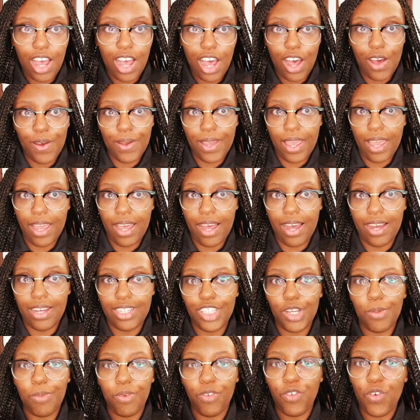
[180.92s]
Okay guys,
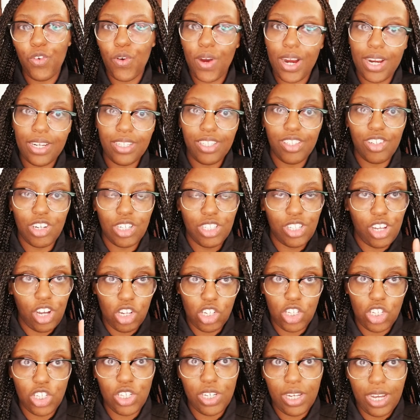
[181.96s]
so before I start
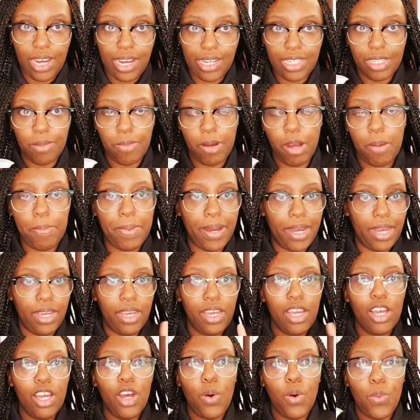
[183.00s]
talking to you guys about
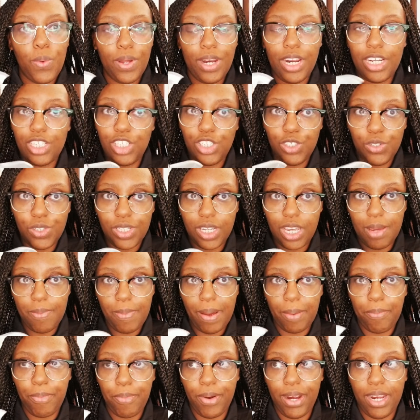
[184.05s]
what I do to keep
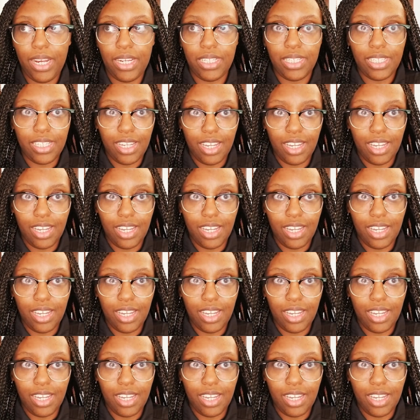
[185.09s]
my braids,